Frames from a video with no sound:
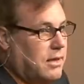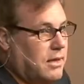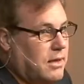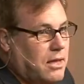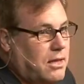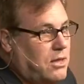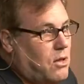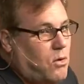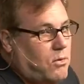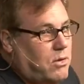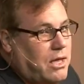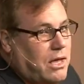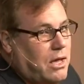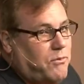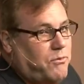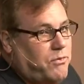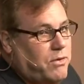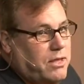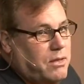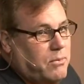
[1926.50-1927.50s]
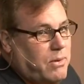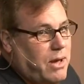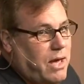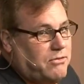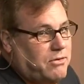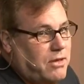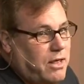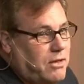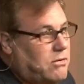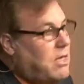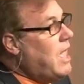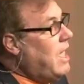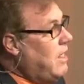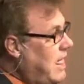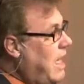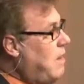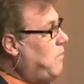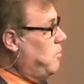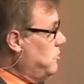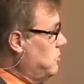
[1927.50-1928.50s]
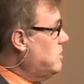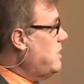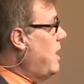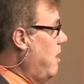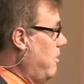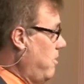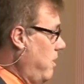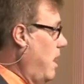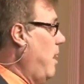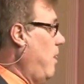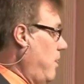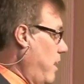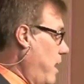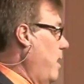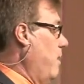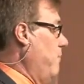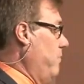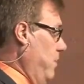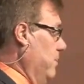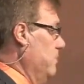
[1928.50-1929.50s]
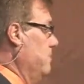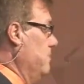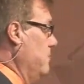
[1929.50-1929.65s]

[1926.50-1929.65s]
Now, don't get offended when I say this. That will scare the hell out of you.